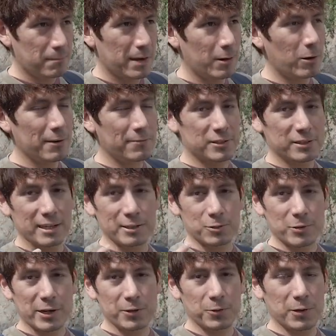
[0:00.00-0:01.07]
my wife is
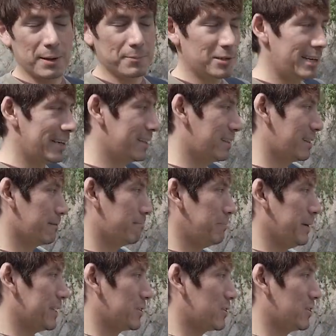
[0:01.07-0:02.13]
gonna try to emulate the
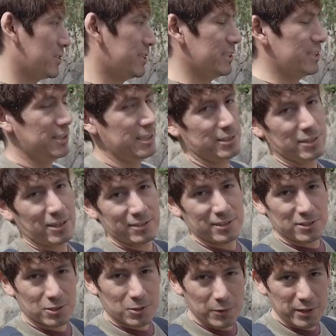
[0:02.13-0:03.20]
picture she sees on
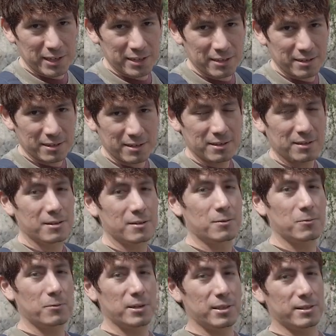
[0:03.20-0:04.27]
the screen
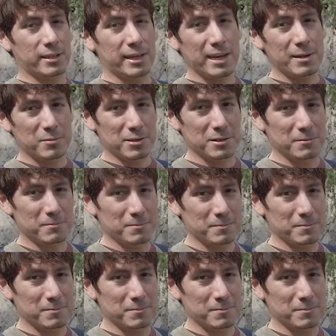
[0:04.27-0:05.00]
with the camera.